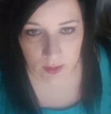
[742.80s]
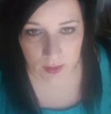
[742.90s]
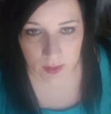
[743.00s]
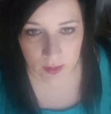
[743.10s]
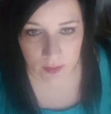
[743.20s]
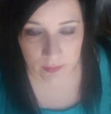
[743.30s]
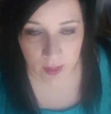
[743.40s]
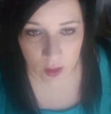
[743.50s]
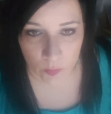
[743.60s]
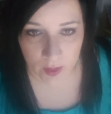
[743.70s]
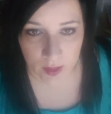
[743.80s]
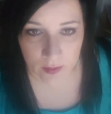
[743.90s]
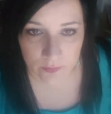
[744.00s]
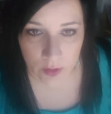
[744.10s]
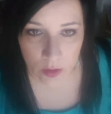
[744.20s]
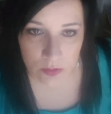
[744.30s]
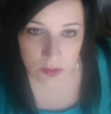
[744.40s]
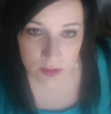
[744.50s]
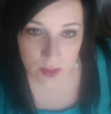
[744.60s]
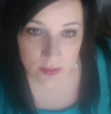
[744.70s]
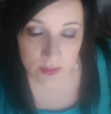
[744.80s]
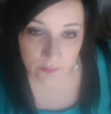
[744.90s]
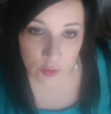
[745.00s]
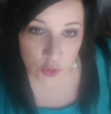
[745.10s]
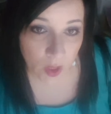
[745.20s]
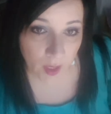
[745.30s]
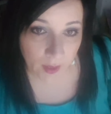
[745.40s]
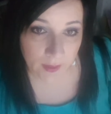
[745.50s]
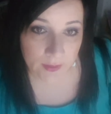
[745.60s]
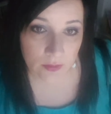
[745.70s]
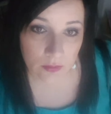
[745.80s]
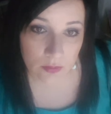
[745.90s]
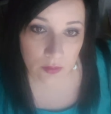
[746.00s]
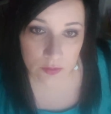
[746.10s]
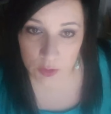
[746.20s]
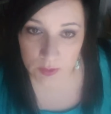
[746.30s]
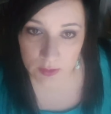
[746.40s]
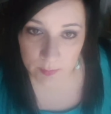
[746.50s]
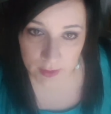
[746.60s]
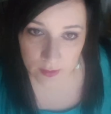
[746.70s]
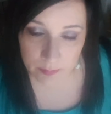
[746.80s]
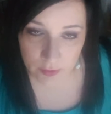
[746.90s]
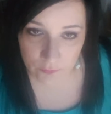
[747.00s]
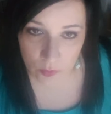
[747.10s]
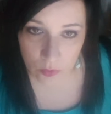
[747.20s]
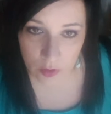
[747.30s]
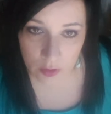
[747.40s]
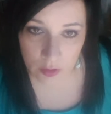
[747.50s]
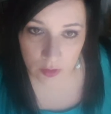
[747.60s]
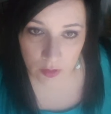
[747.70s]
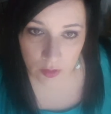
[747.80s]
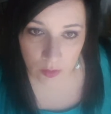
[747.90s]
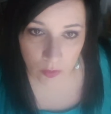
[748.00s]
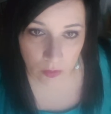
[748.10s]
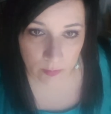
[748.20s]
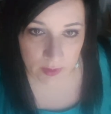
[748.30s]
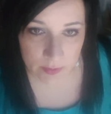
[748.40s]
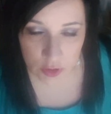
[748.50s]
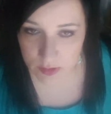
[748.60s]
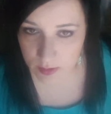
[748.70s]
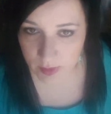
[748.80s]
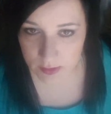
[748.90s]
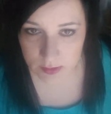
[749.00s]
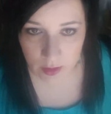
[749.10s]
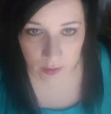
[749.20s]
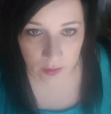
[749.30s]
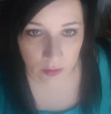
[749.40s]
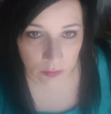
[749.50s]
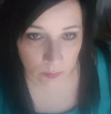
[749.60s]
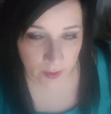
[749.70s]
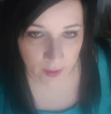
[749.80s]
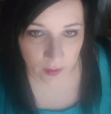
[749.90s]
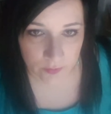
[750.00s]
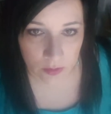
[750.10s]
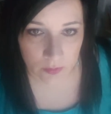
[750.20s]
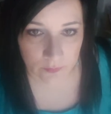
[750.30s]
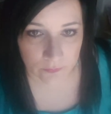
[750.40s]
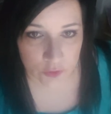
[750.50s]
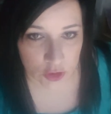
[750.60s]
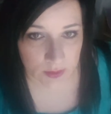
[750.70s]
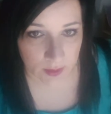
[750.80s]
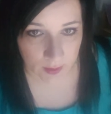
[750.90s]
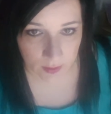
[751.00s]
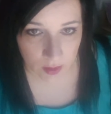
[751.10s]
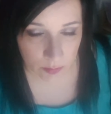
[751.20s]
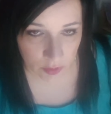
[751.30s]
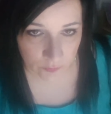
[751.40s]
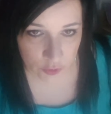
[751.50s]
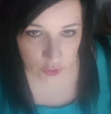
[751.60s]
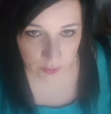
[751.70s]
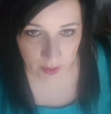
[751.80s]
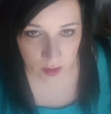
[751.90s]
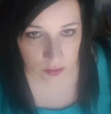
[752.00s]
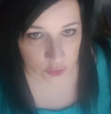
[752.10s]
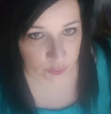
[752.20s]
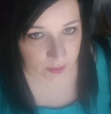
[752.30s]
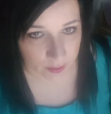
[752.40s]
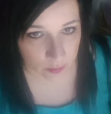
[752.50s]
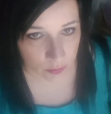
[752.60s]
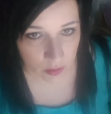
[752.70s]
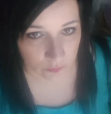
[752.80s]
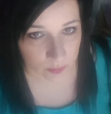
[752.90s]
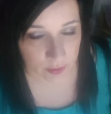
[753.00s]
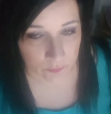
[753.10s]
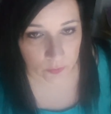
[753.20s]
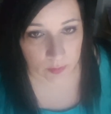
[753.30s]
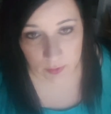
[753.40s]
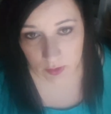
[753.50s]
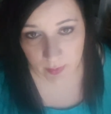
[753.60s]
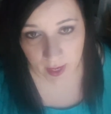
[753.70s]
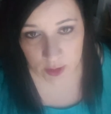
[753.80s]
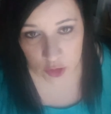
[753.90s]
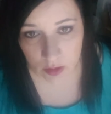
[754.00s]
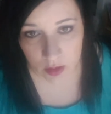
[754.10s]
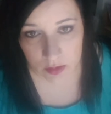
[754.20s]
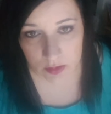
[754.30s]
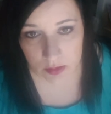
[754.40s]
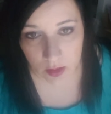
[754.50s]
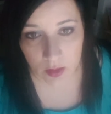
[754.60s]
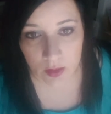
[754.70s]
And that way, if the hostess has never tried Younique makeup before, or maybe just the mascara or what have you, if she can't come over to your house or you can't go over before the beauty bash starts,